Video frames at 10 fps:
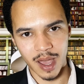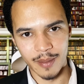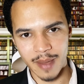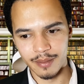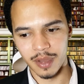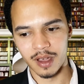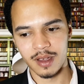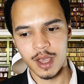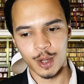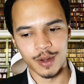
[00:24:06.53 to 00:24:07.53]
a member,
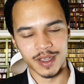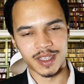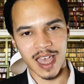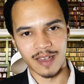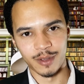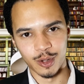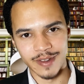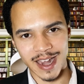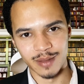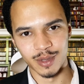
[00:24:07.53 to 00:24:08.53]
you need to have
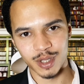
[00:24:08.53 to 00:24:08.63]
unanimous